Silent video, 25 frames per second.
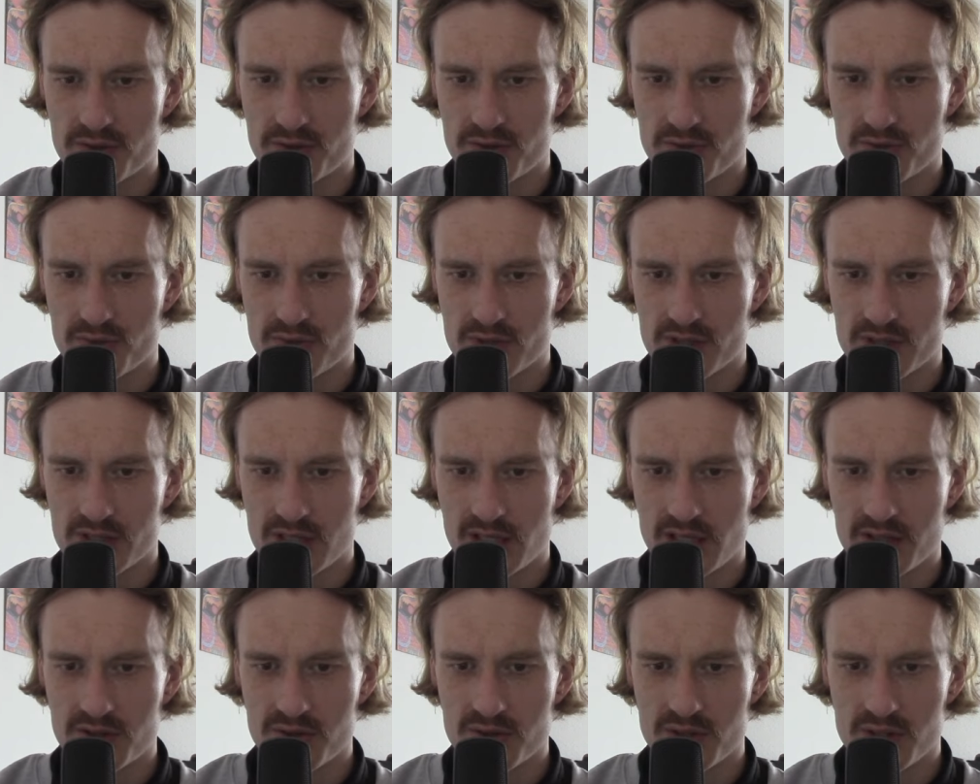What
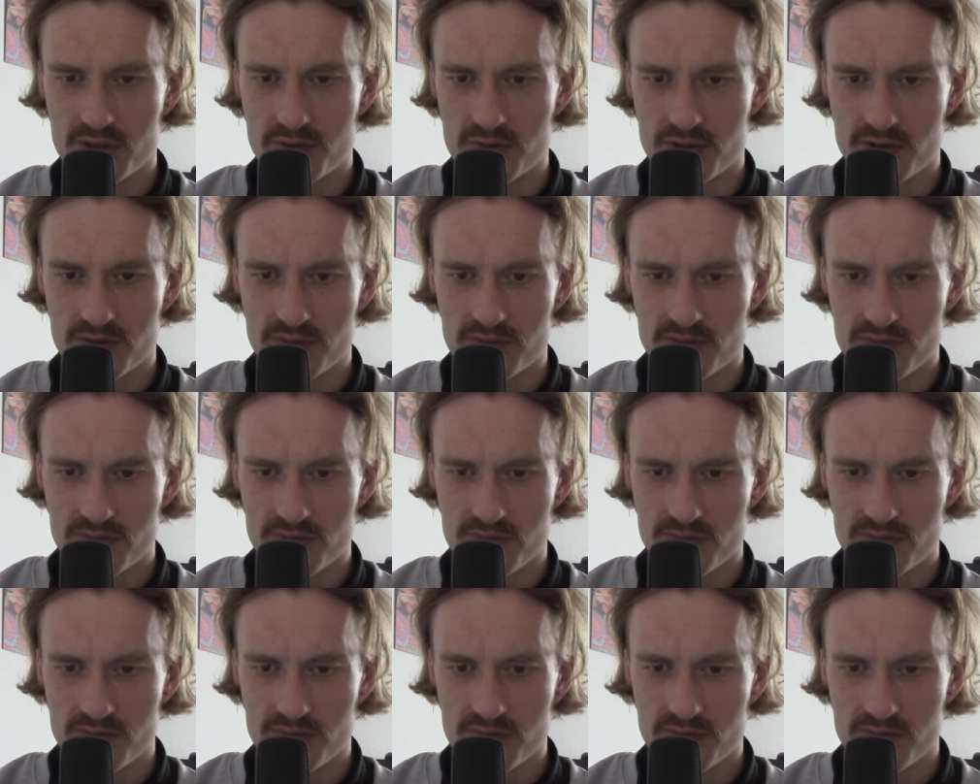can you even